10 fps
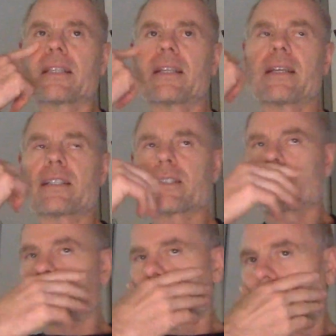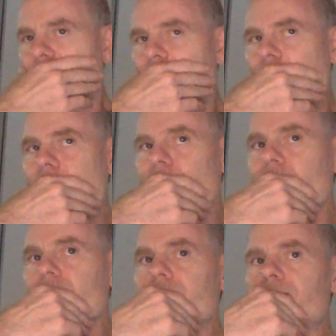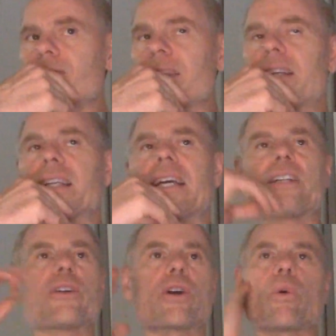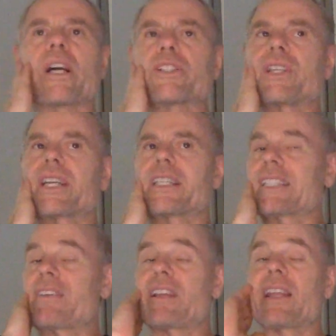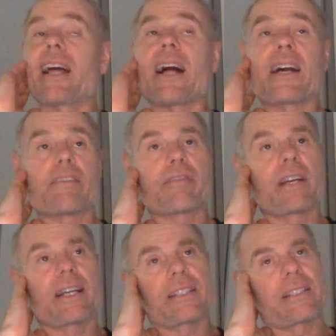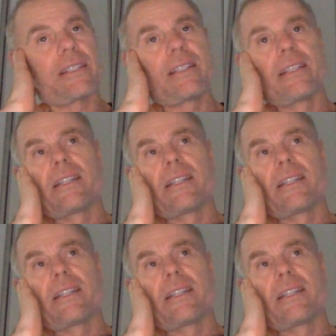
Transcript: to this, and again you're questioning, because I have a lot of friends.